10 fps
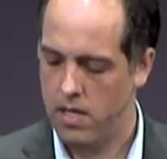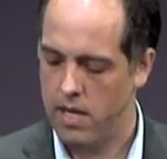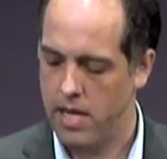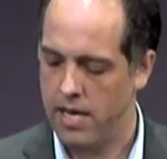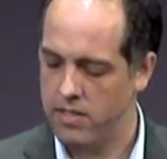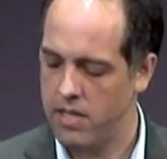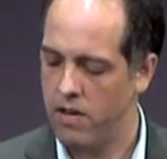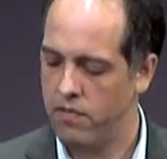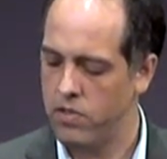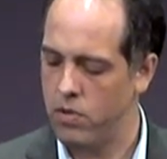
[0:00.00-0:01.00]
And he
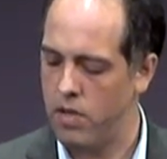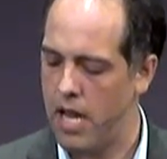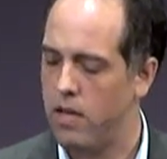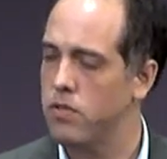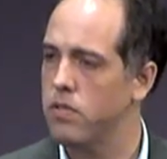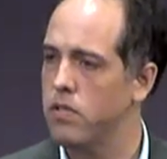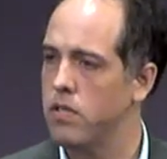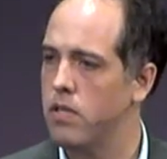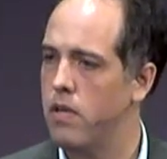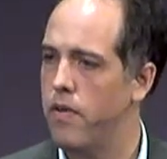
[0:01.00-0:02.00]
stayed for two days.
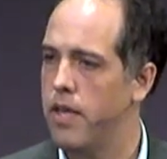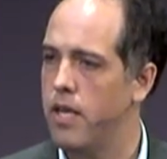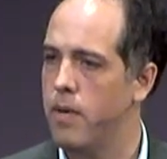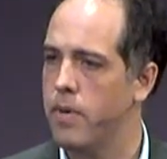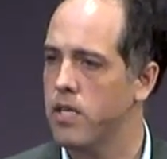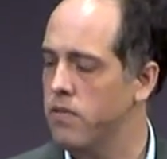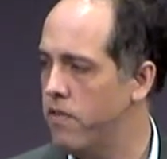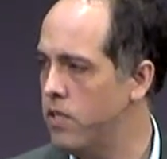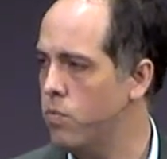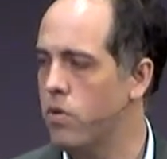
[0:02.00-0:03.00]
And because of
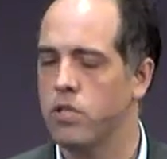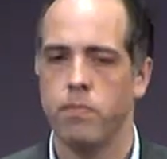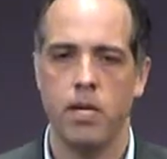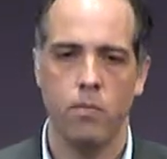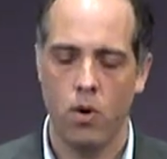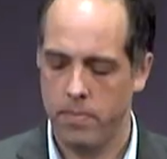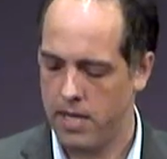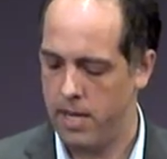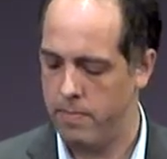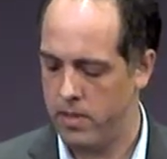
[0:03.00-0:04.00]
his words, many more
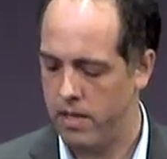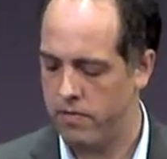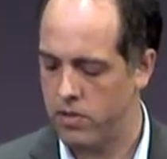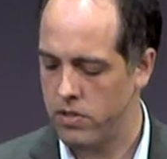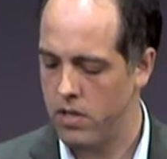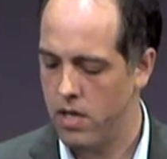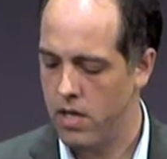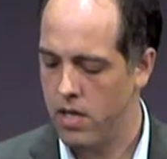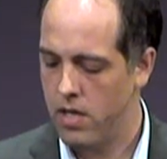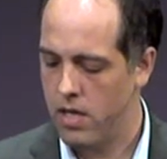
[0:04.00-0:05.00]
became believers.
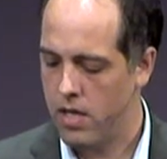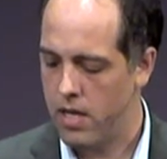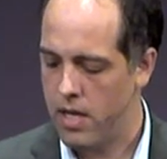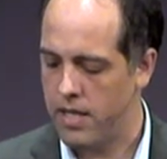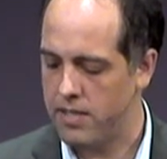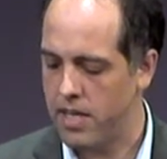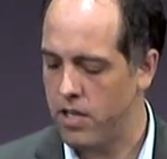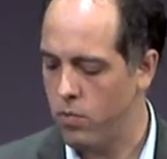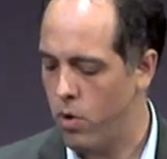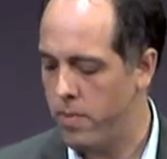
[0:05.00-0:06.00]
And they said to
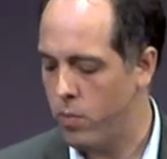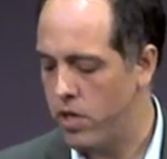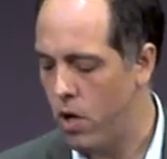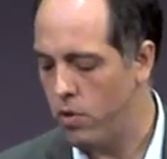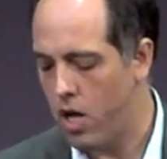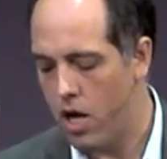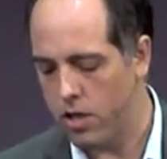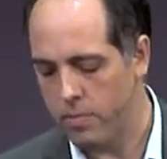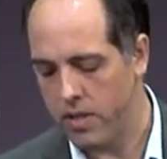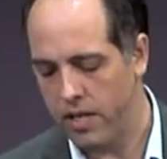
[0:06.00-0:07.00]
the woman, we no
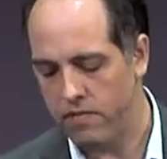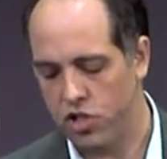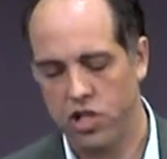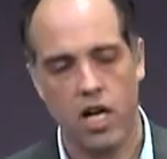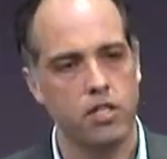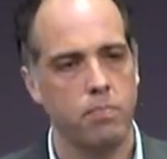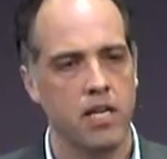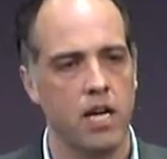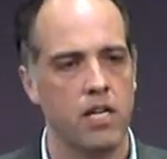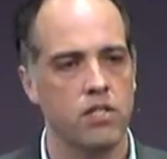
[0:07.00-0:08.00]
longer believe just
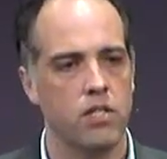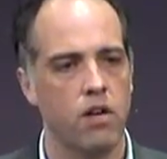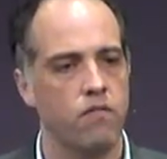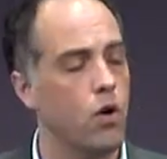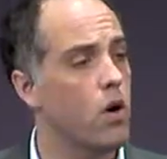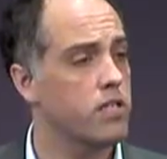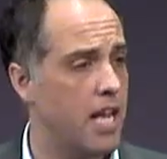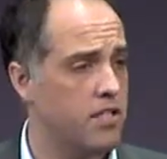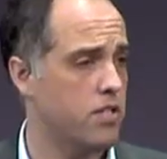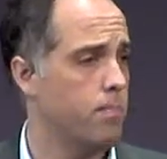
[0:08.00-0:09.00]
because of your
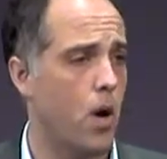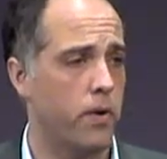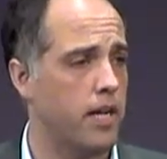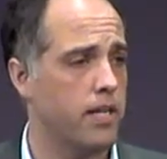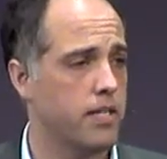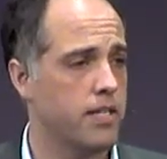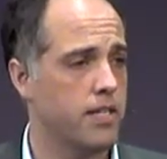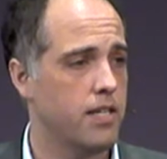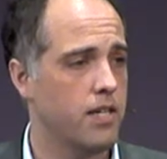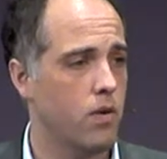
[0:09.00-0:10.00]
testimony,
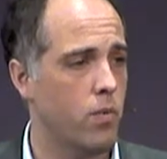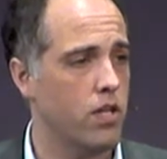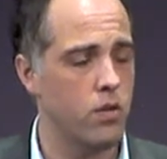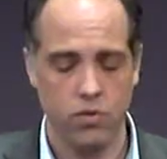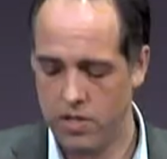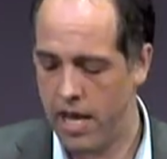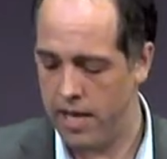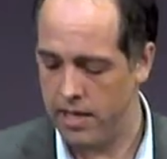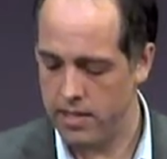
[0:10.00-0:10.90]
what you said.